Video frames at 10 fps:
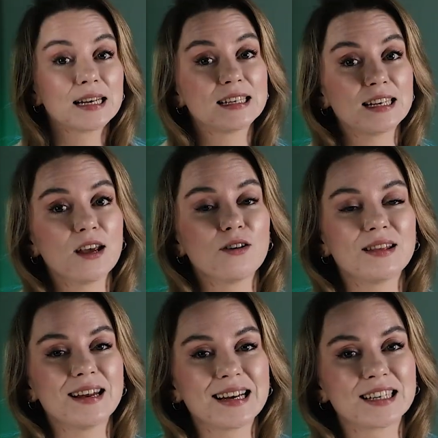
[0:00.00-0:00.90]
See you in the
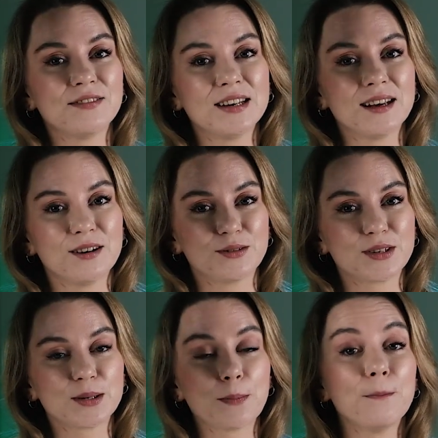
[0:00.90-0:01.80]
next
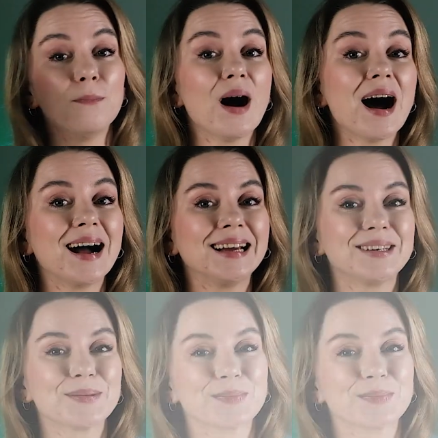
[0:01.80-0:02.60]
videos. Bye.